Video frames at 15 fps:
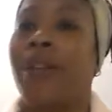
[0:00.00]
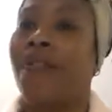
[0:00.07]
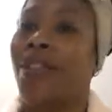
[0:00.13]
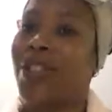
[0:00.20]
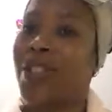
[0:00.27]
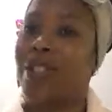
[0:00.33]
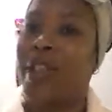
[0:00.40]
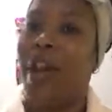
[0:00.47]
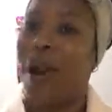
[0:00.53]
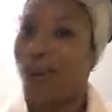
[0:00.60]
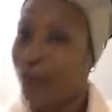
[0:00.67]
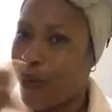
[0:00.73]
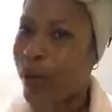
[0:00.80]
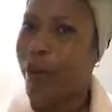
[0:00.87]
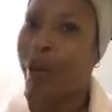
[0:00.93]
If it's
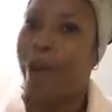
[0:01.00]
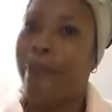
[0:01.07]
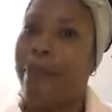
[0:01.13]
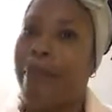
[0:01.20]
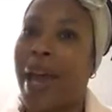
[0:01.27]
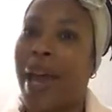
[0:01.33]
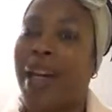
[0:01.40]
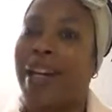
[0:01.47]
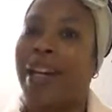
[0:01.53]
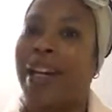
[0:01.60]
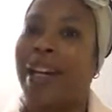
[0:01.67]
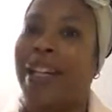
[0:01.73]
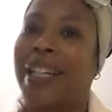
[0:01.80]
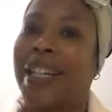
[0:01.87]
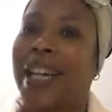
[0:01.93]
not, welcome back
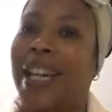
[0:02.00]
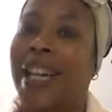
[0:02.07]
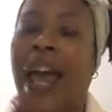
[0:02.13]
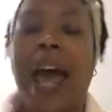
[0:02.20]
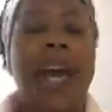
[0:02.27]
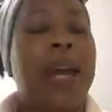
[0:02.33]
again.